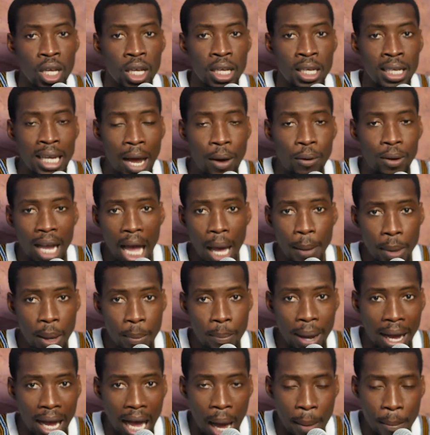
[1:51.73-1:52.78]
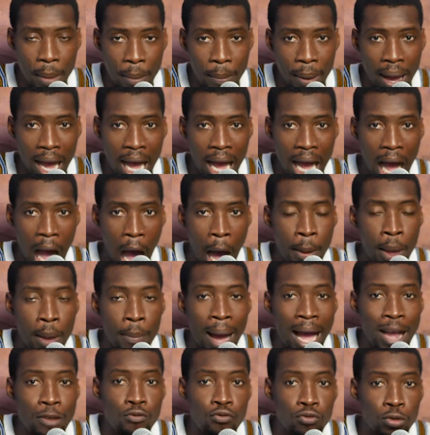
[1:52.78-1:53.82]
na nka me ba
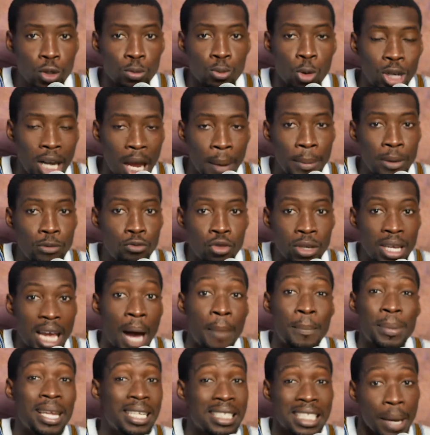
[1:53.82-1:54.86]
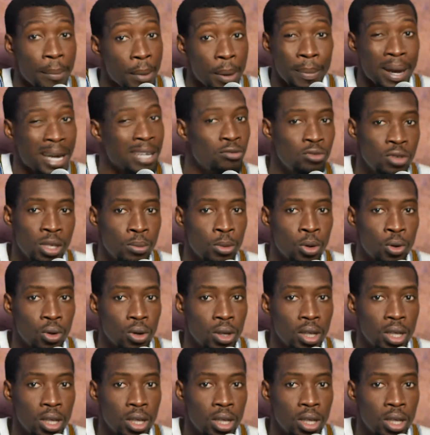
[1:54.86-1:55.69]
ameba yusmo na me wi amencha me man wi mo